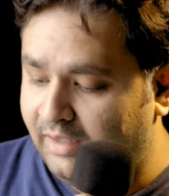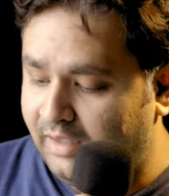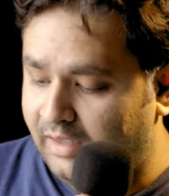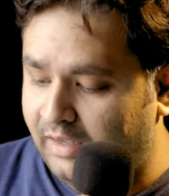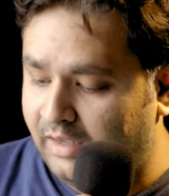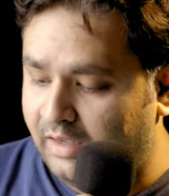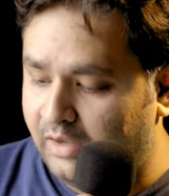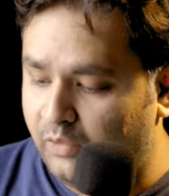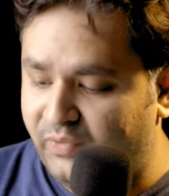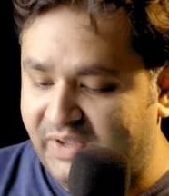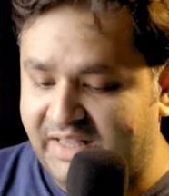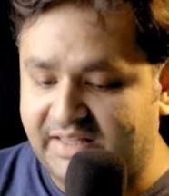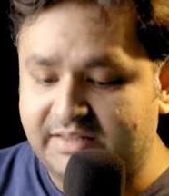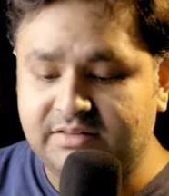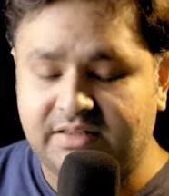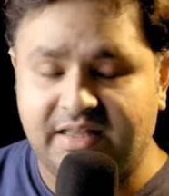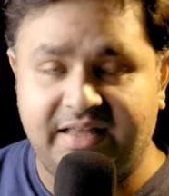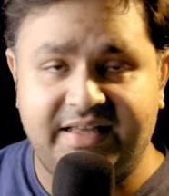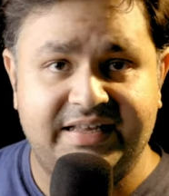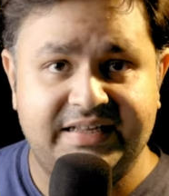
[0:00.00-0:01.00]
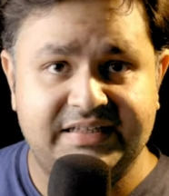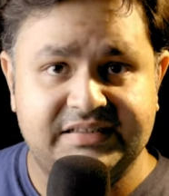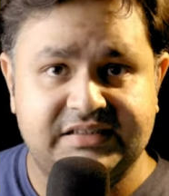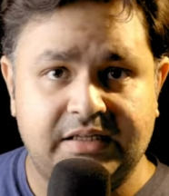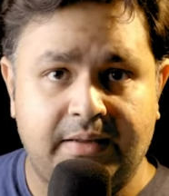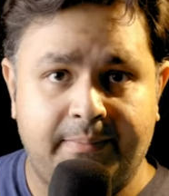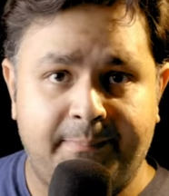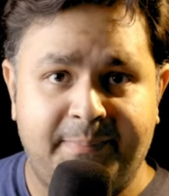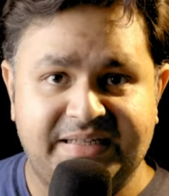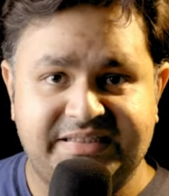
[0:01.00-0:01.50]
uh, with is
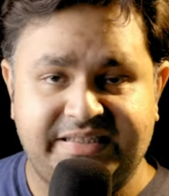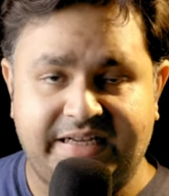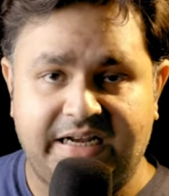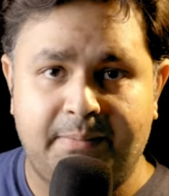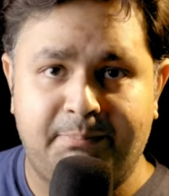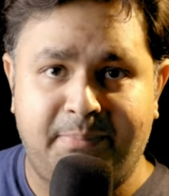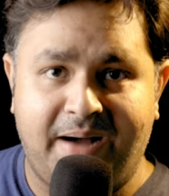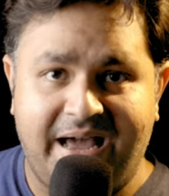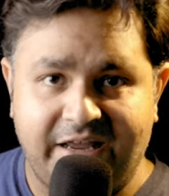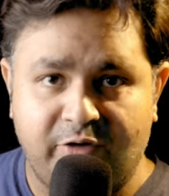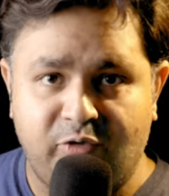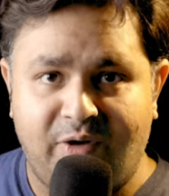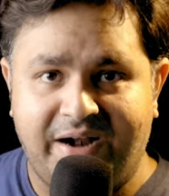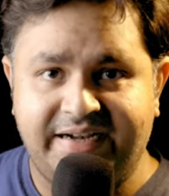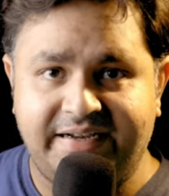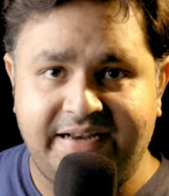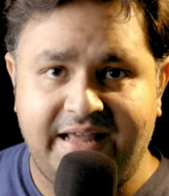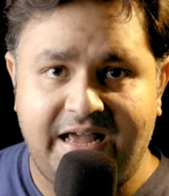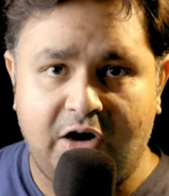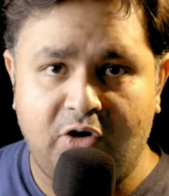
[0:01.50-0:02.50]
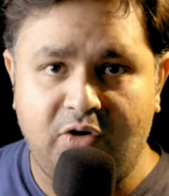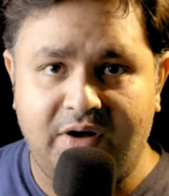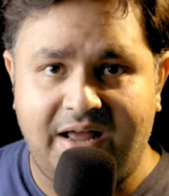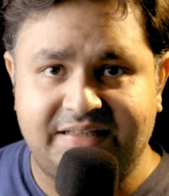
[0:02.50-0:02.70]
uh, basically buying right now